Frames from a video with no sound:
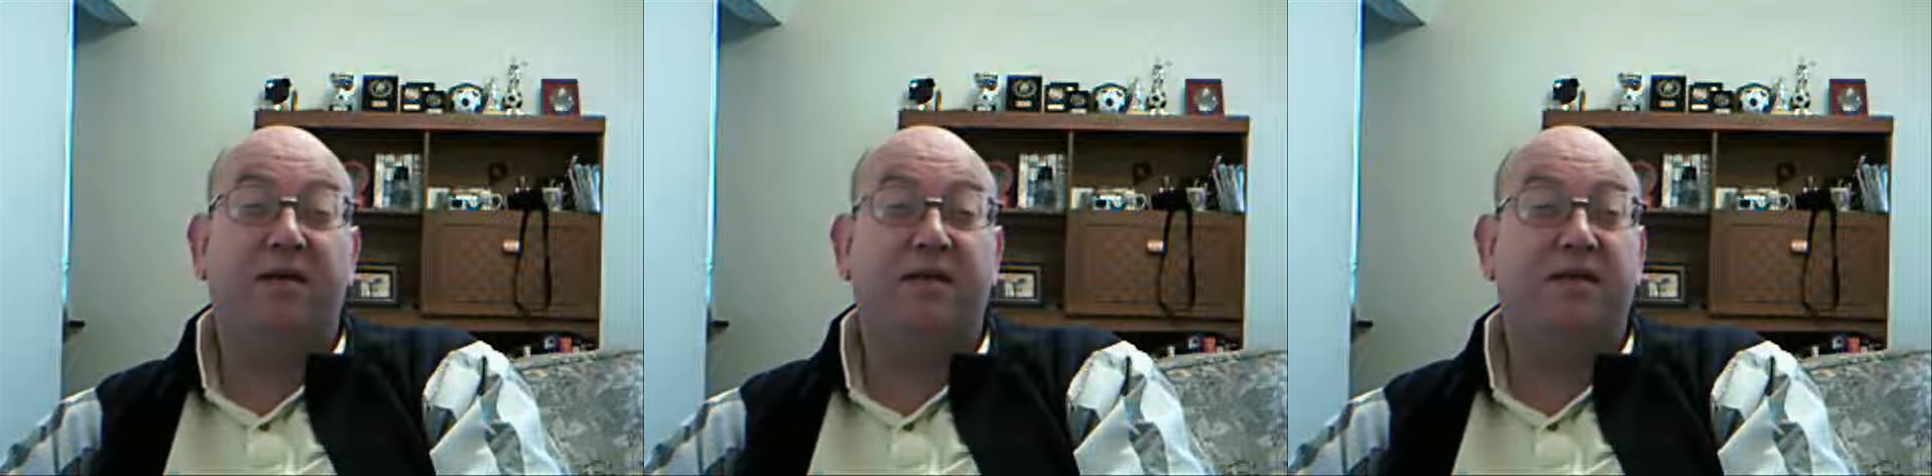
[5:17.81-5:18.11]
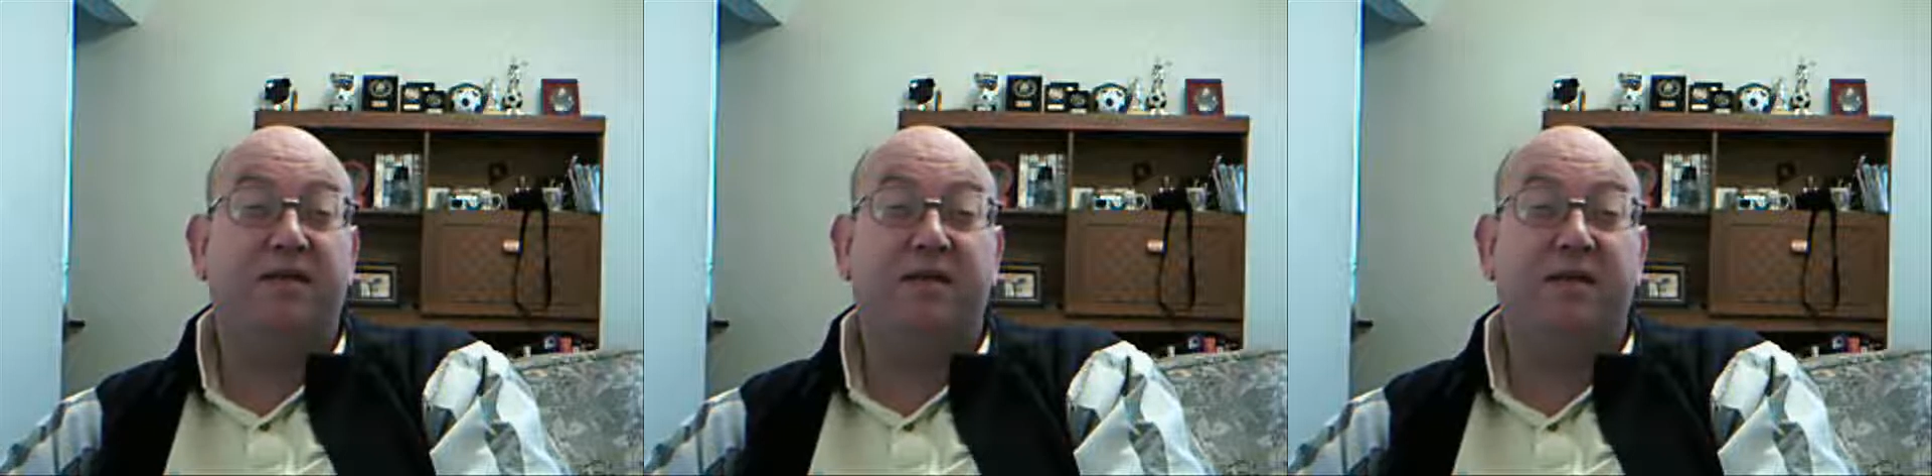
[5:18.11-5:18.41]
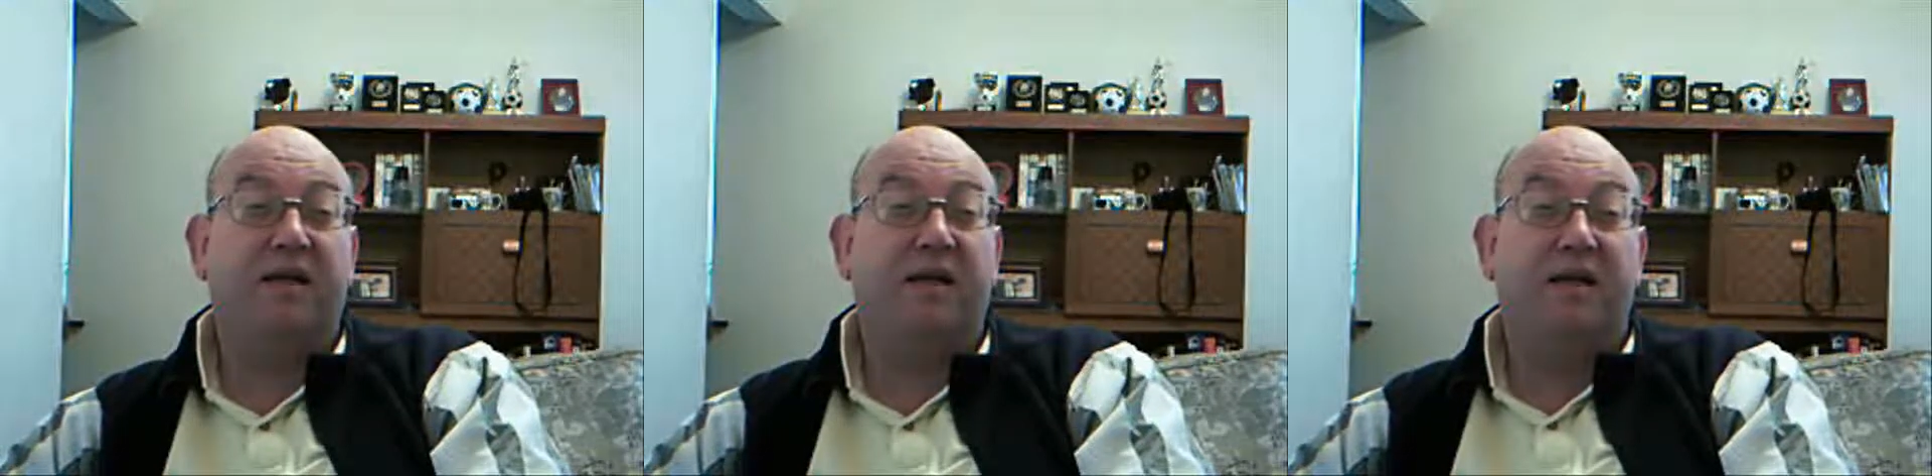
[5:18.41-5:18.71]
it is,
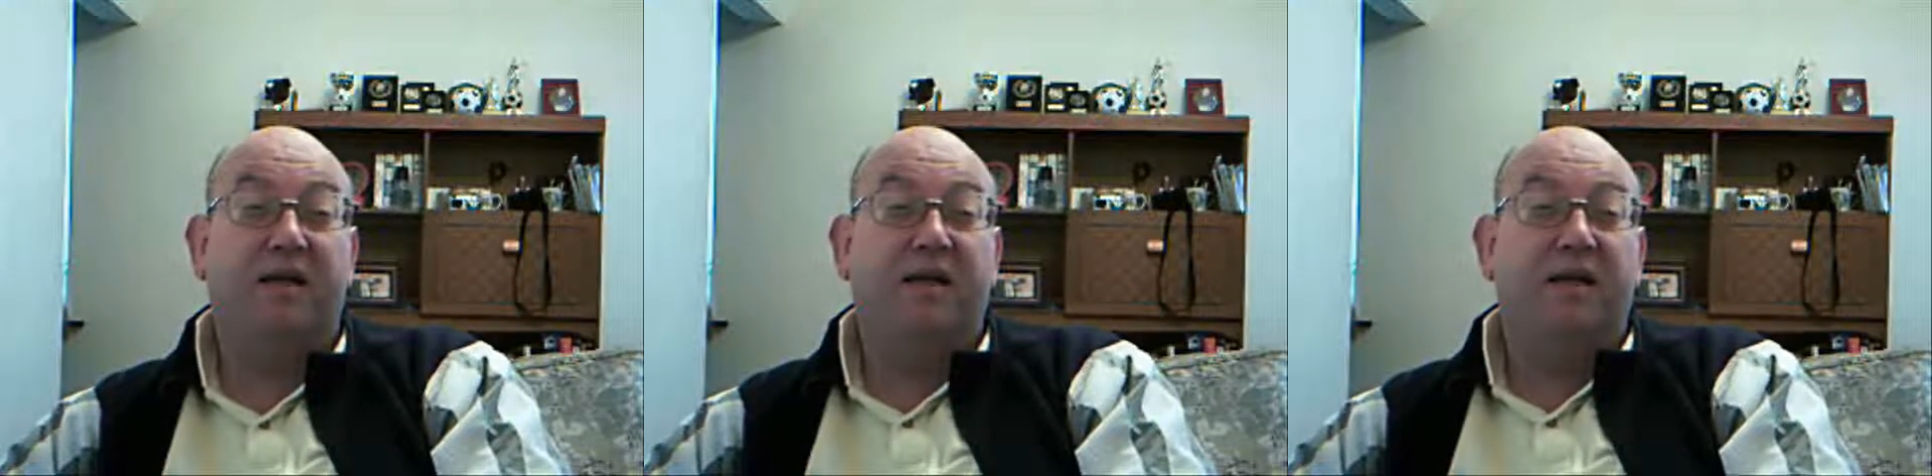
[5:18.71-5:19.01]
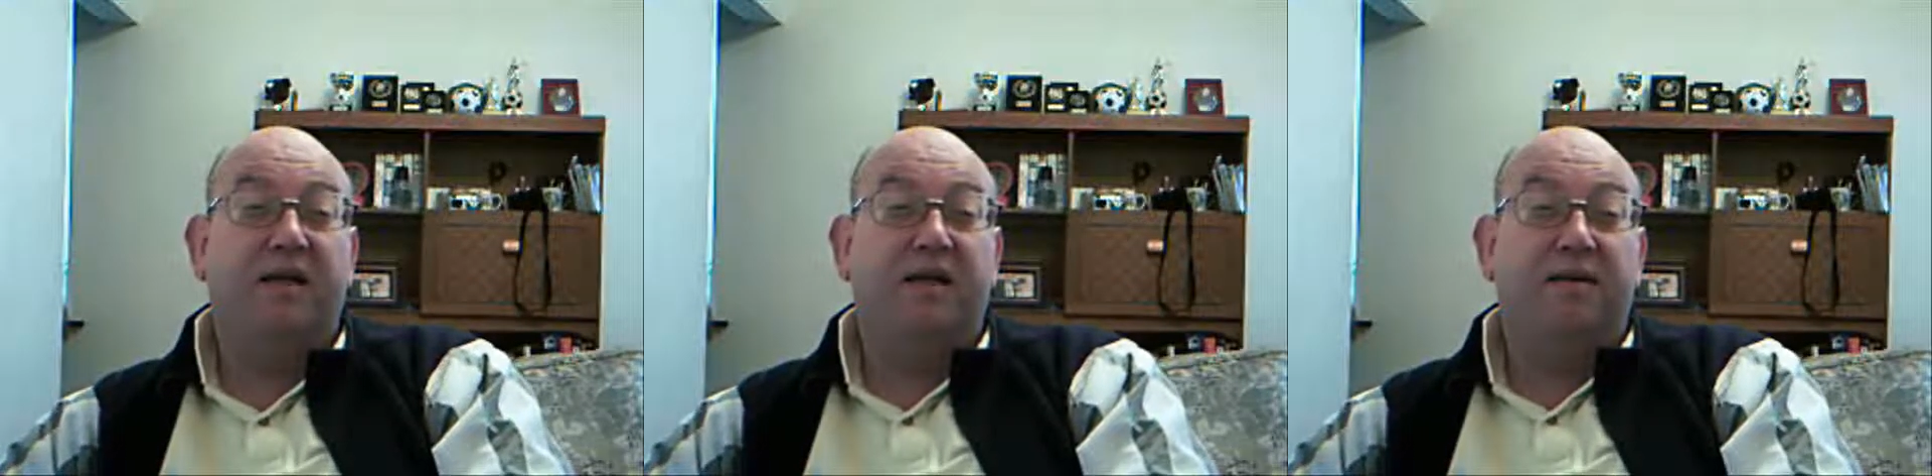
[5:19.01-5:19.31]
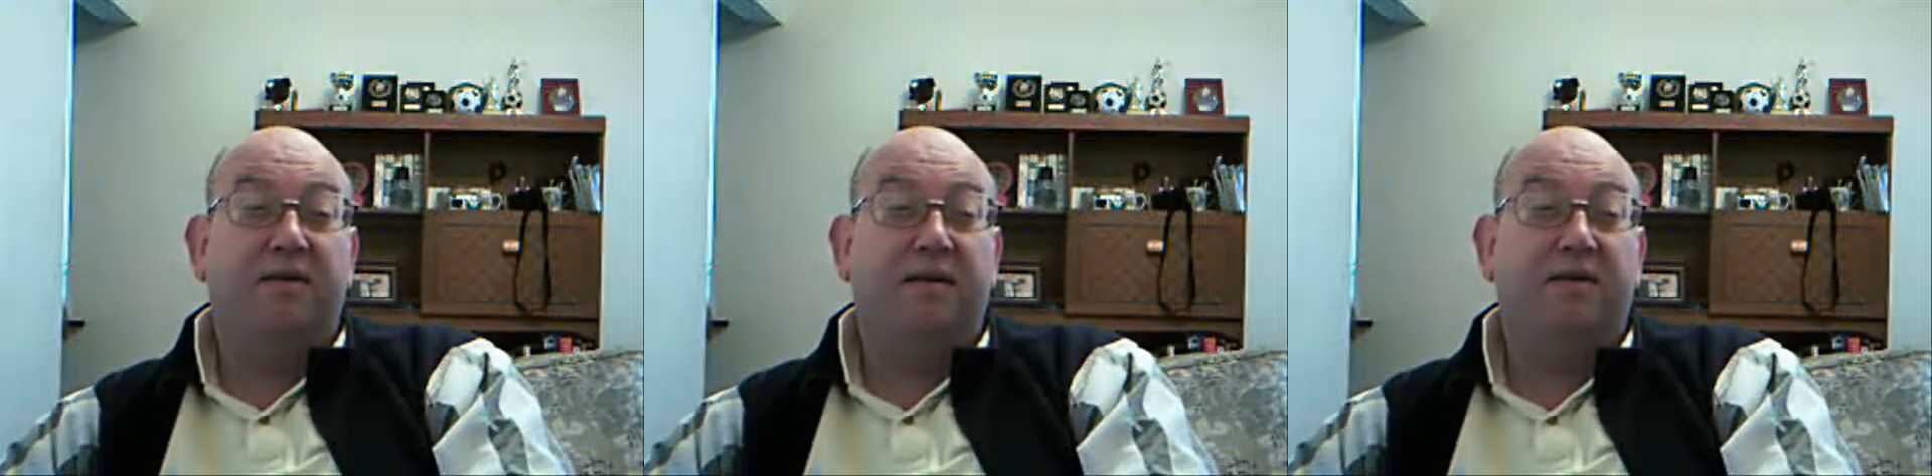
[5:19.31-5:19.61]

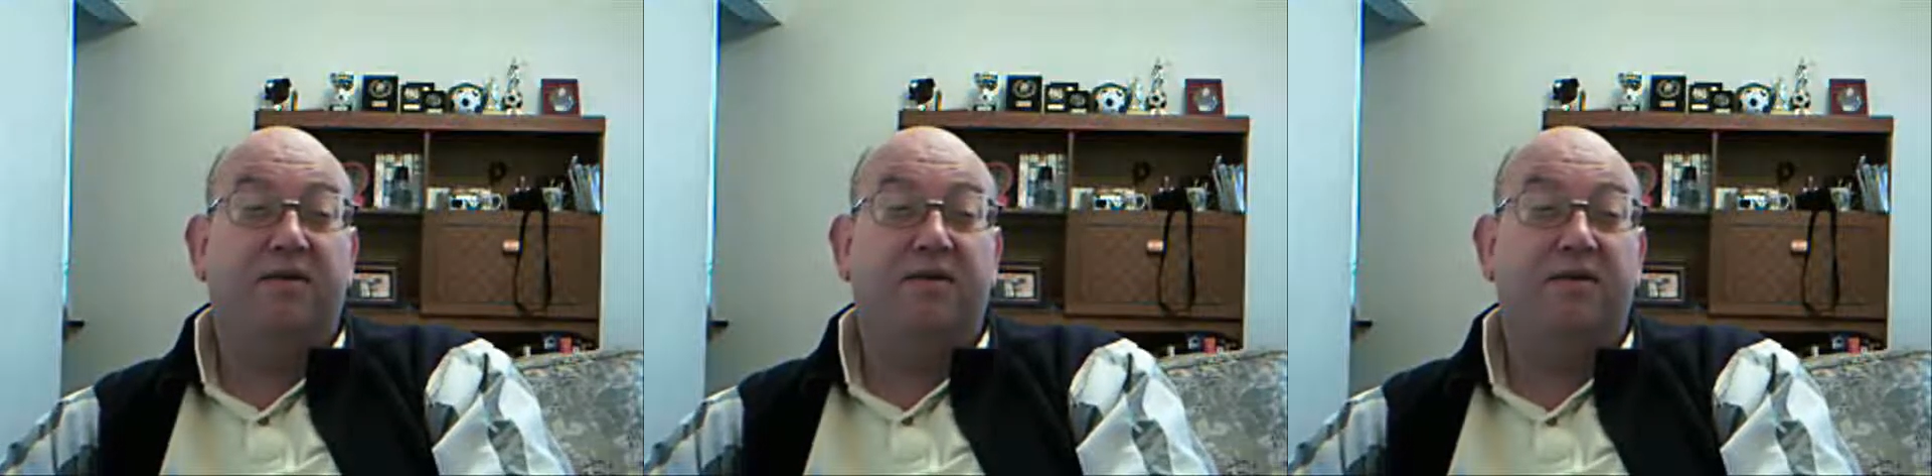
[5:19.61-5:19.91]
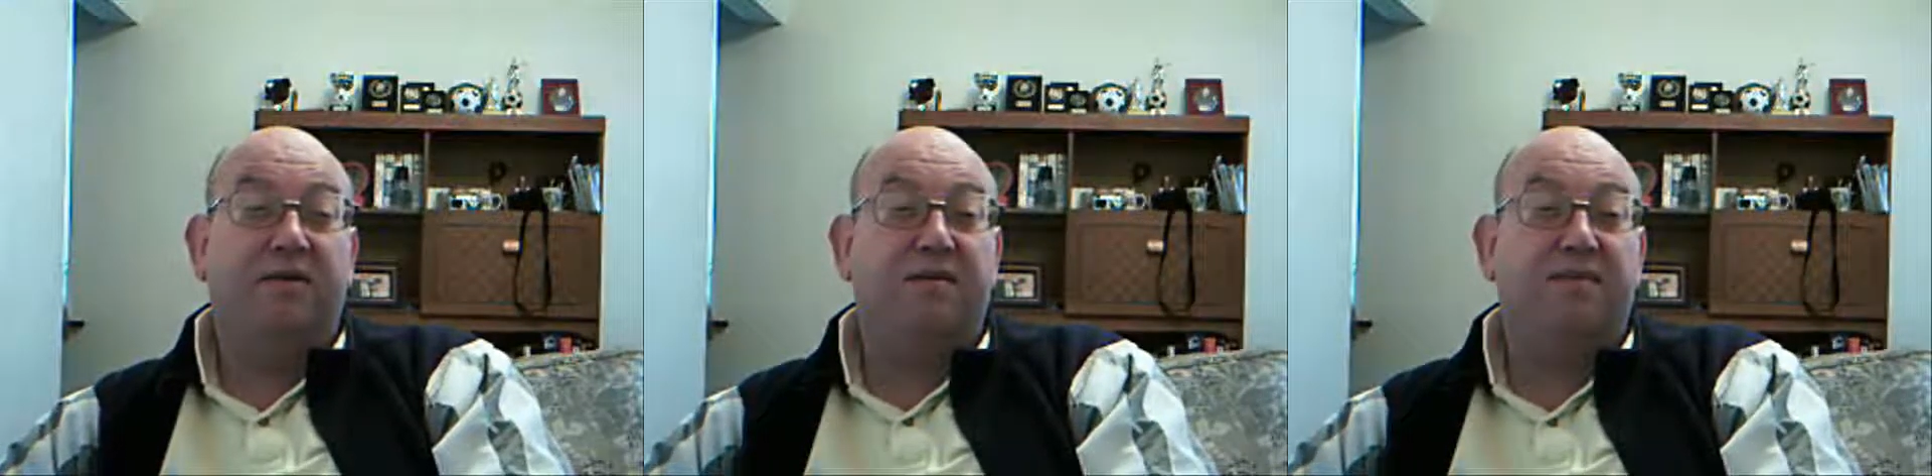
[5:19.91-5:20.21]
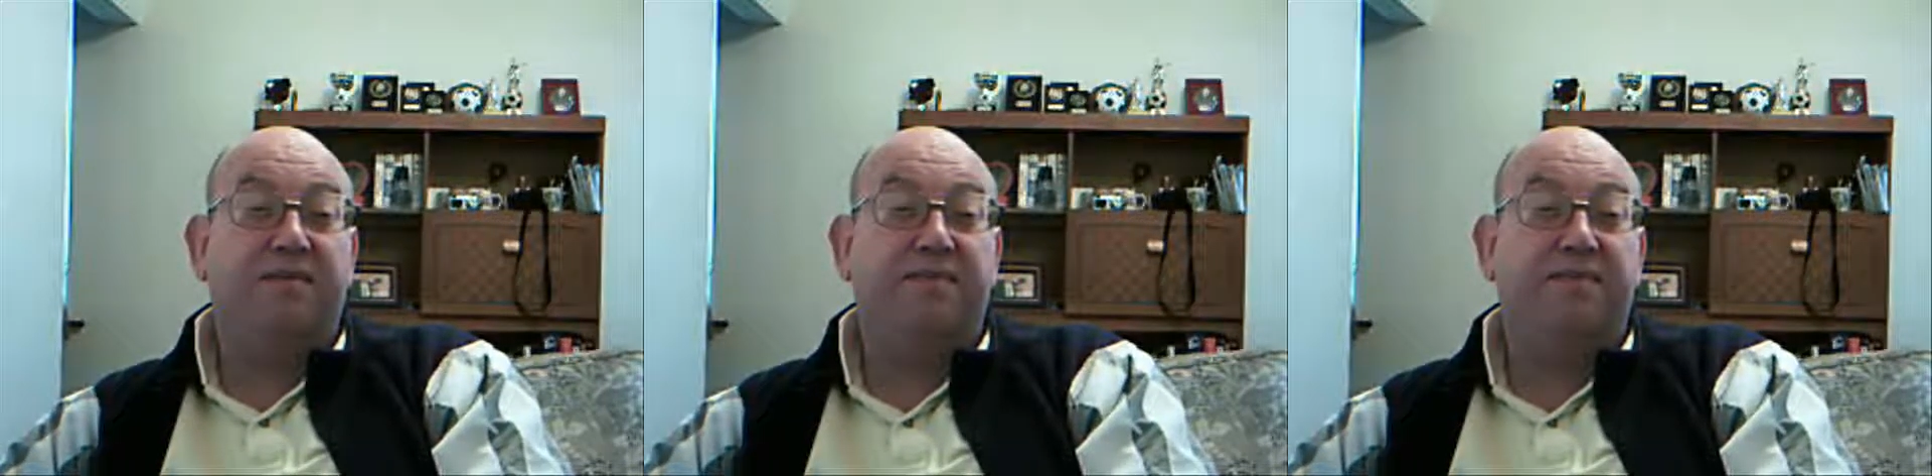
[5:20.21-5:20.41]
it's just